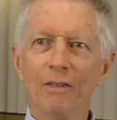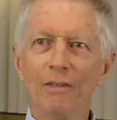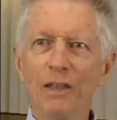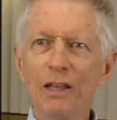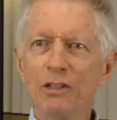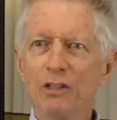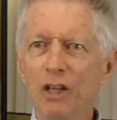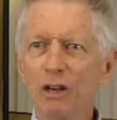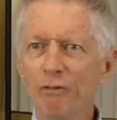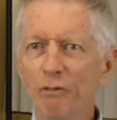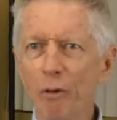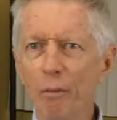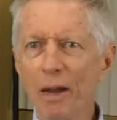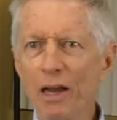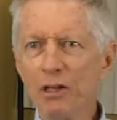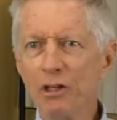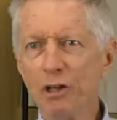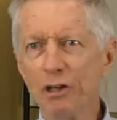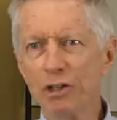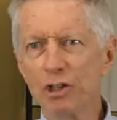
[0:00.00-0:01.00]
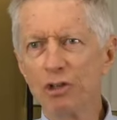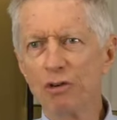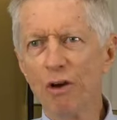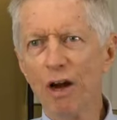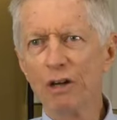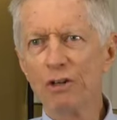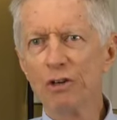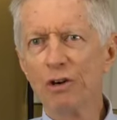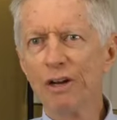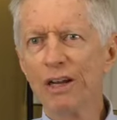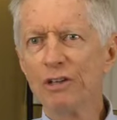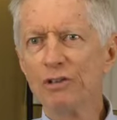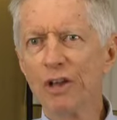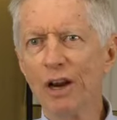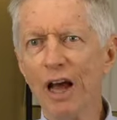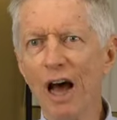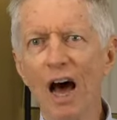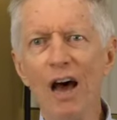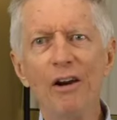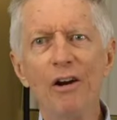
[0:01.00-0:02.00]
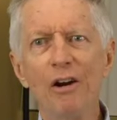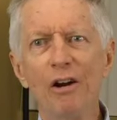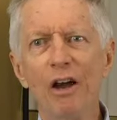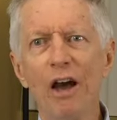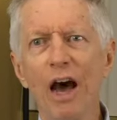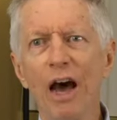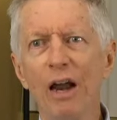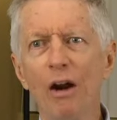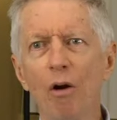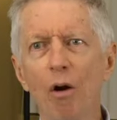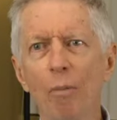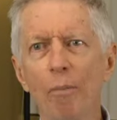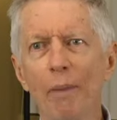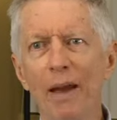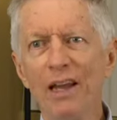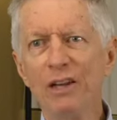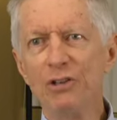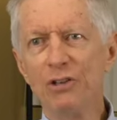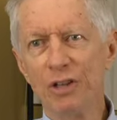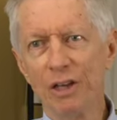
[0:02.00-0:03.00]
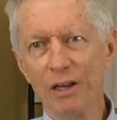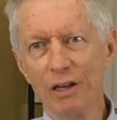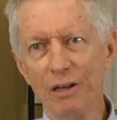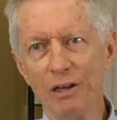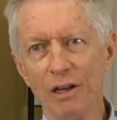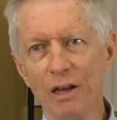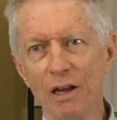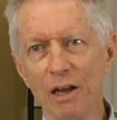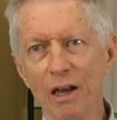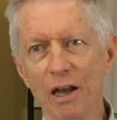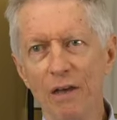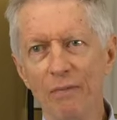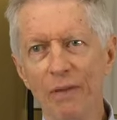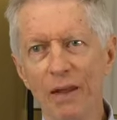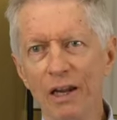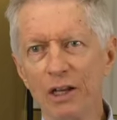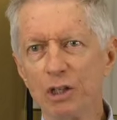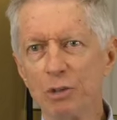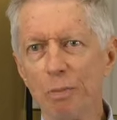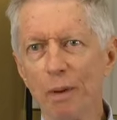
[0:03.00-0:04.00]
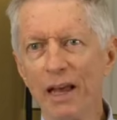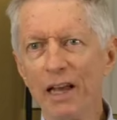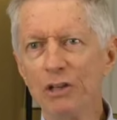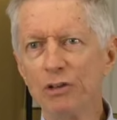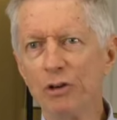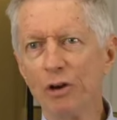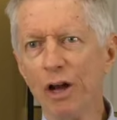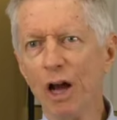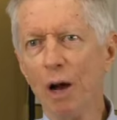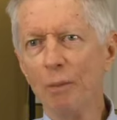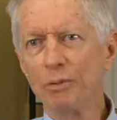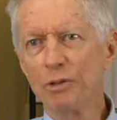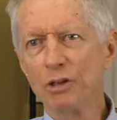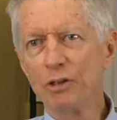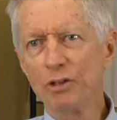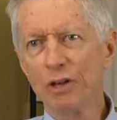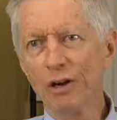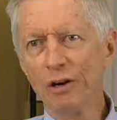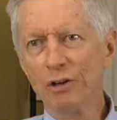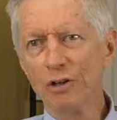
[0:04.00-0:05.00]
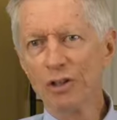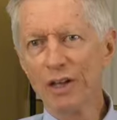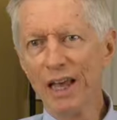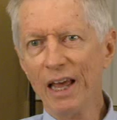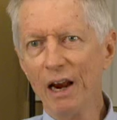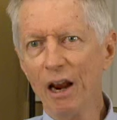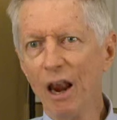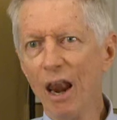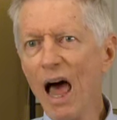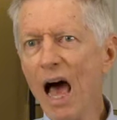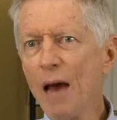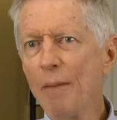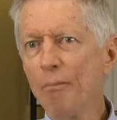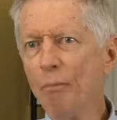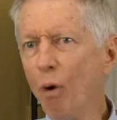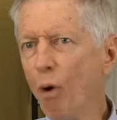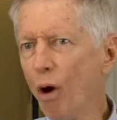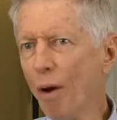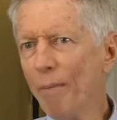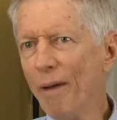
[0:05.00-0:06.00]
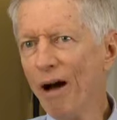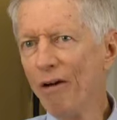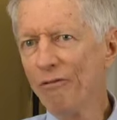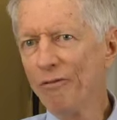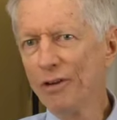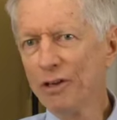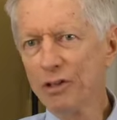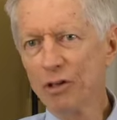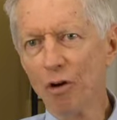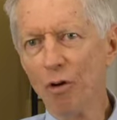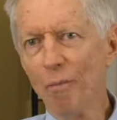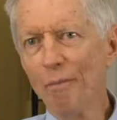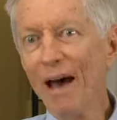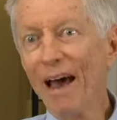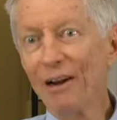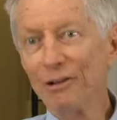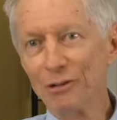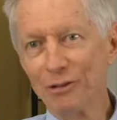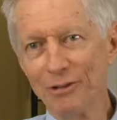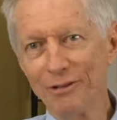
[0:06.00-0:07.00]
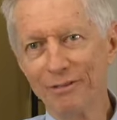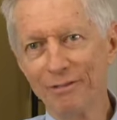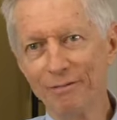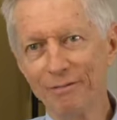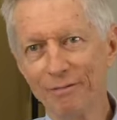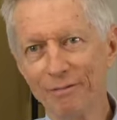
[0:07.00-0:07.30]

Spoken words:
This information on structure is an undercut or basic that explains or helps us understand a lot more about physical medicine.